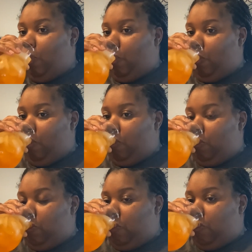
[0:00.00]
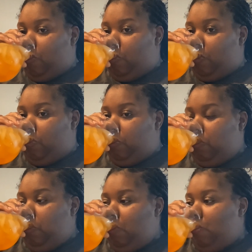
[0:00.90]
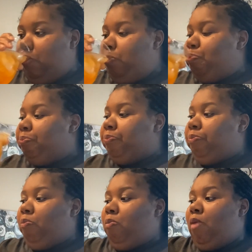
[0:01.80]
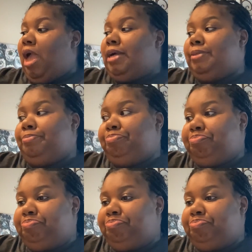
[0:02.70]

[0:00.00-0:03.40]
[no speech]